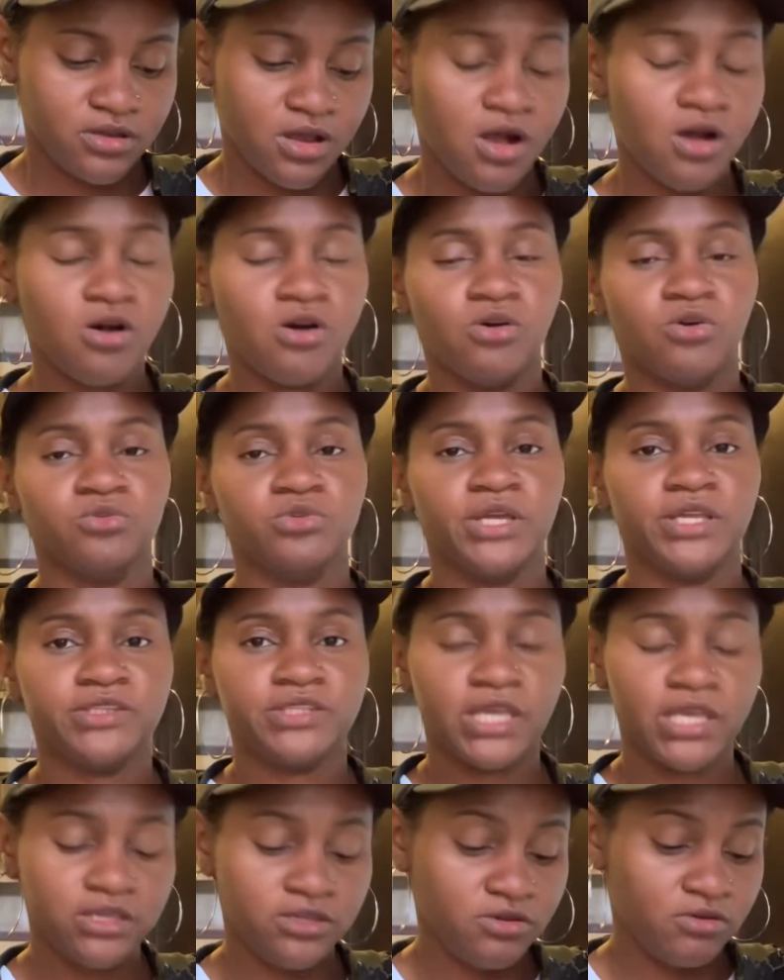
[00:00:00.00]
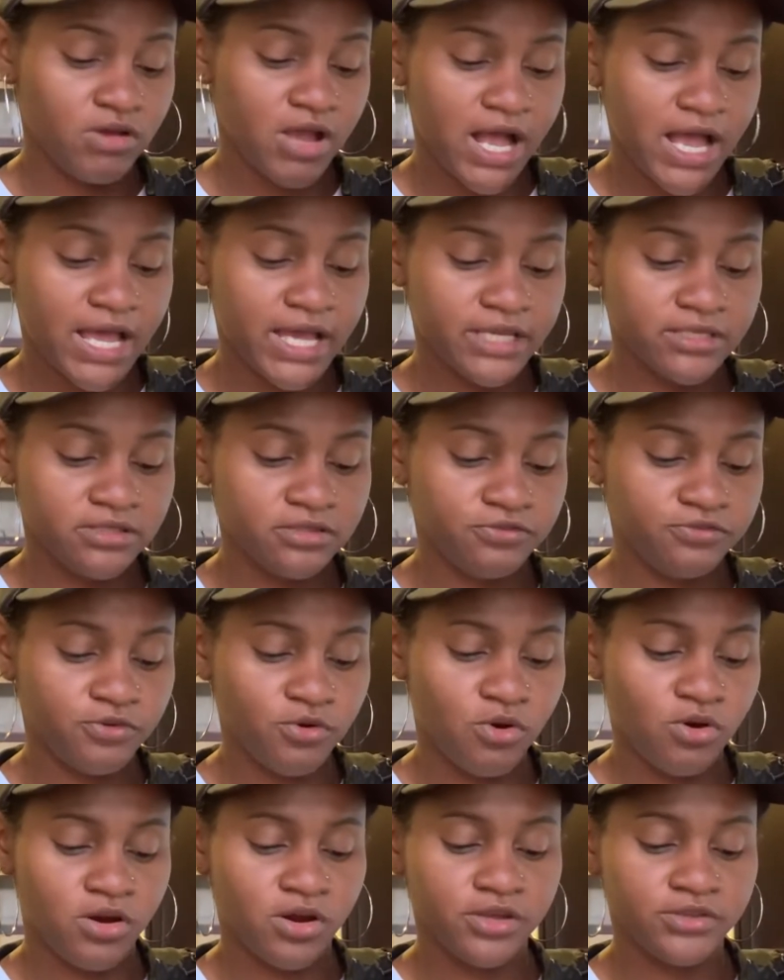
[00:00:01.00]
Oh, you guys
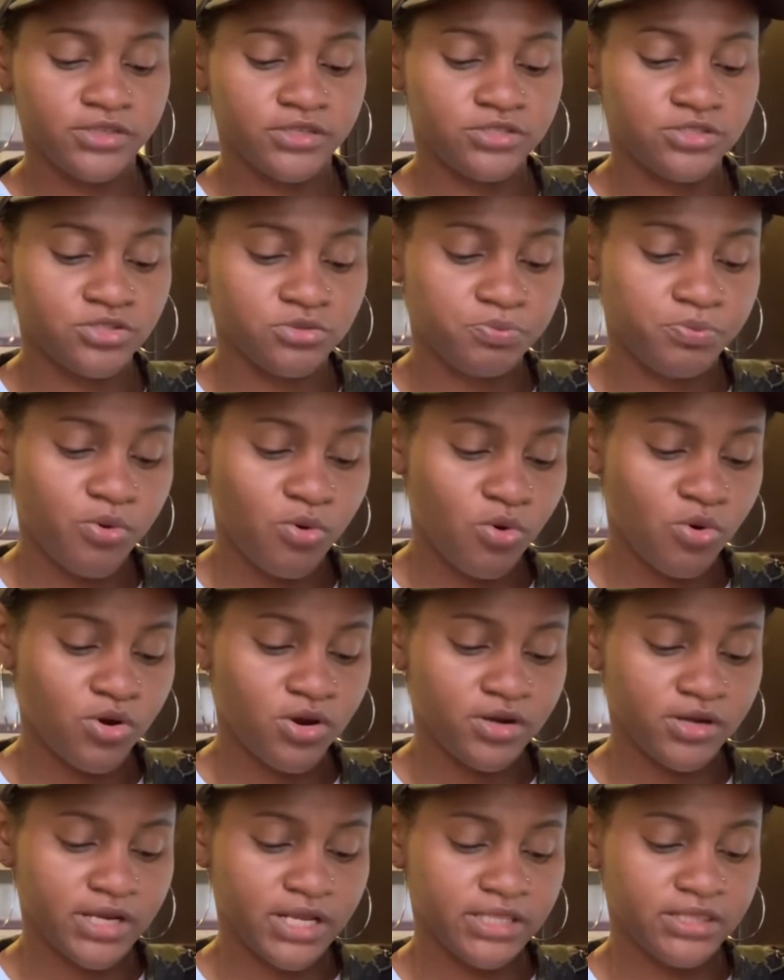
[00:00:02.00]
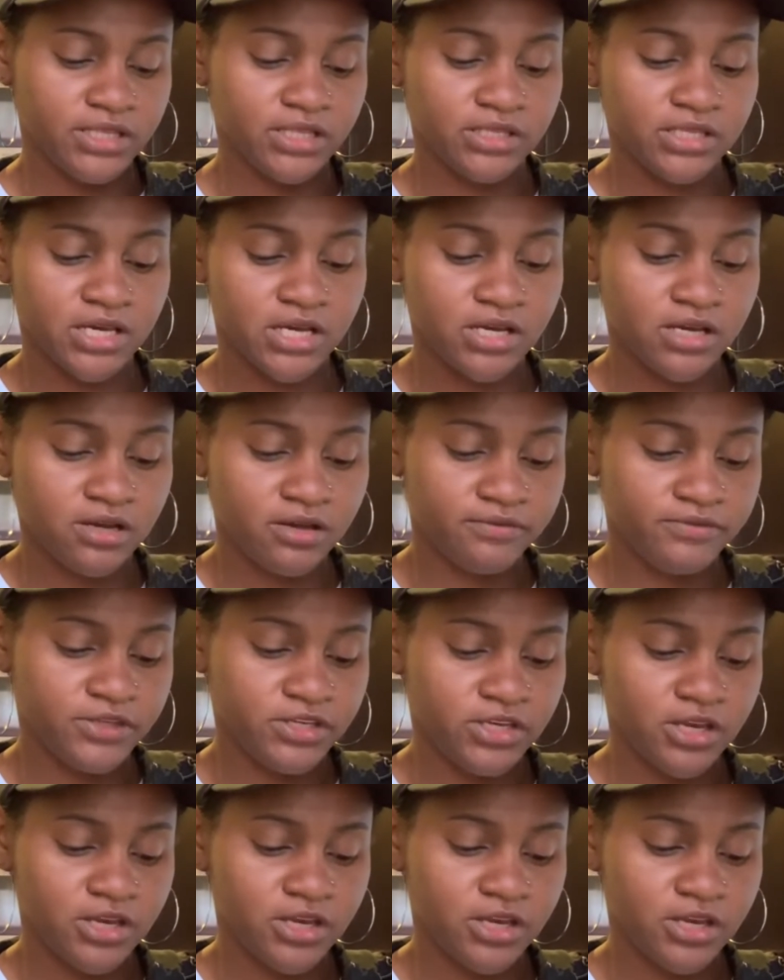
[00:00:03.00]
for the support and the love that